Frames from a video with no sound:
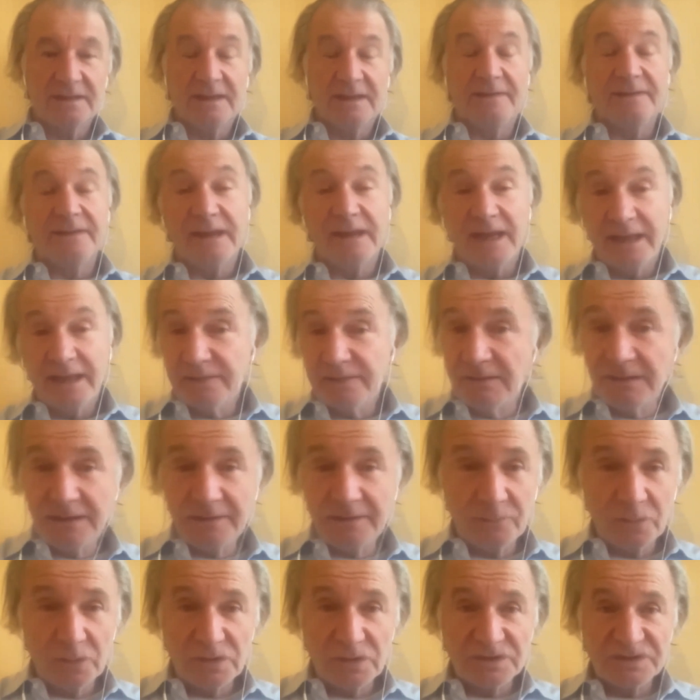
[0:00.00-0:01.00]
And the other
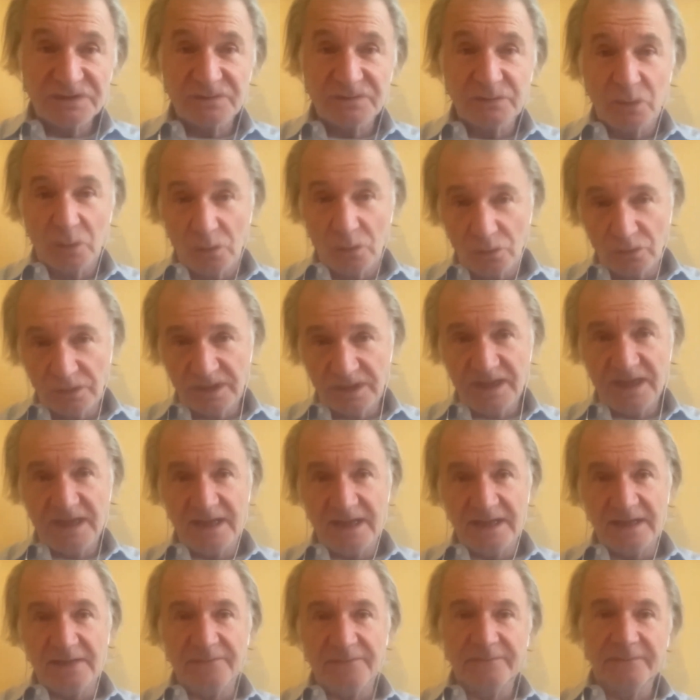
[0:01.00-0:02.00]
one was,
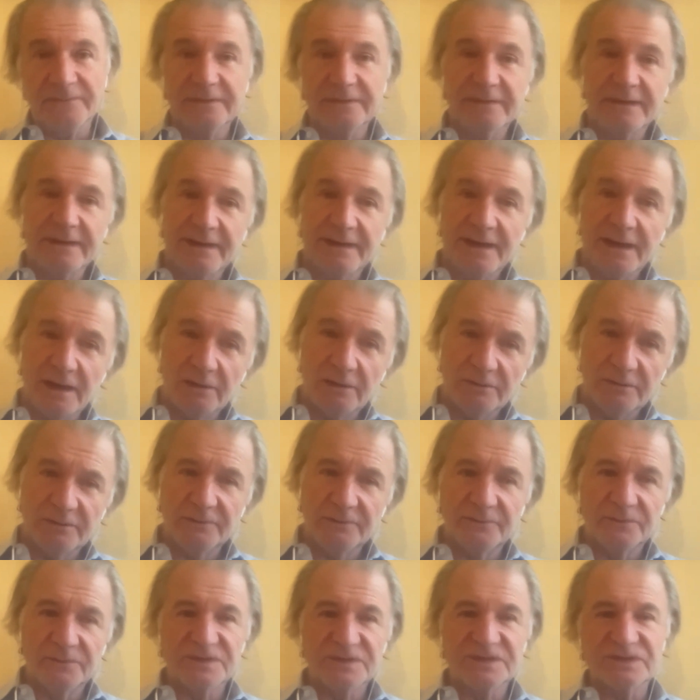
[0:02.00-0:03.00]
okay, if we run out
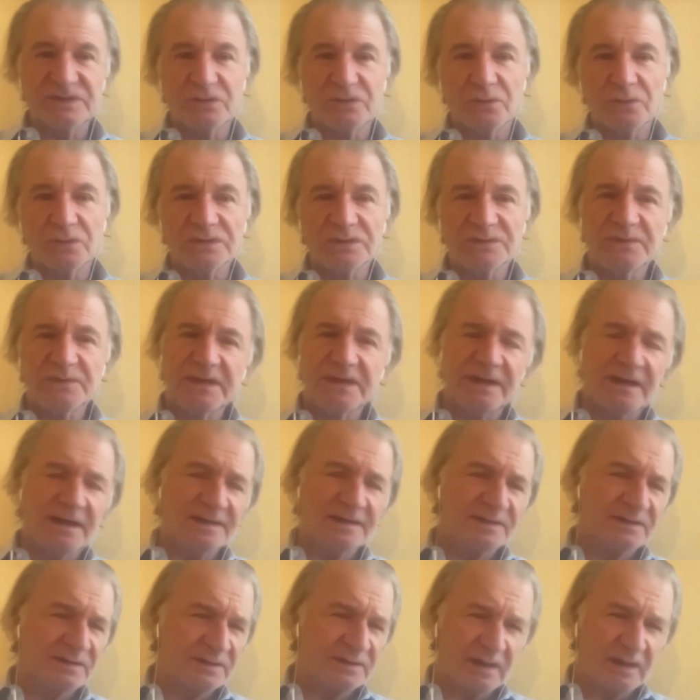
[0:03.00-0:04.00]
of a resource, we can
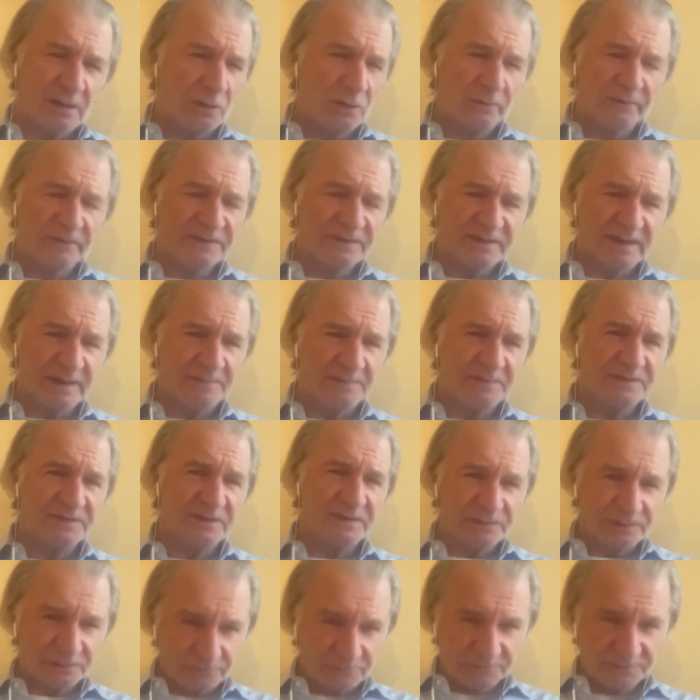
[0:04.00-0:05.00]
always
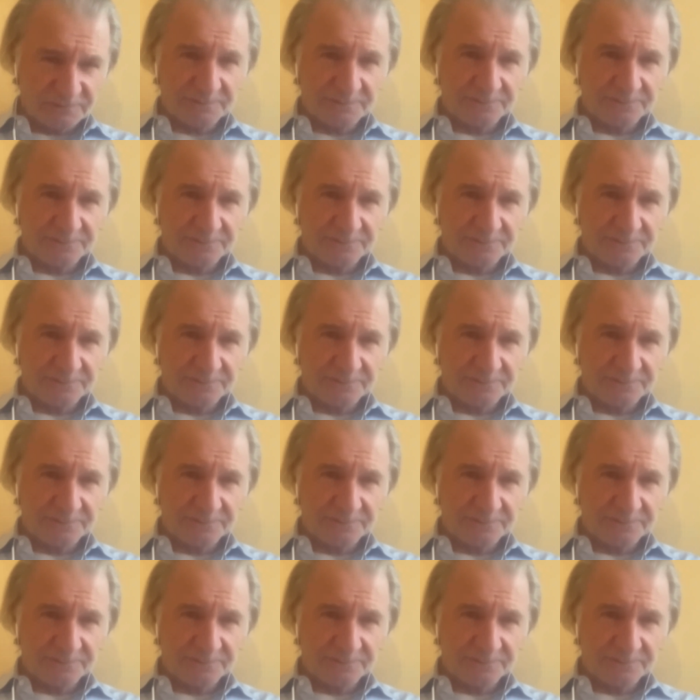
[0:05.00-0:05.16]
substitute.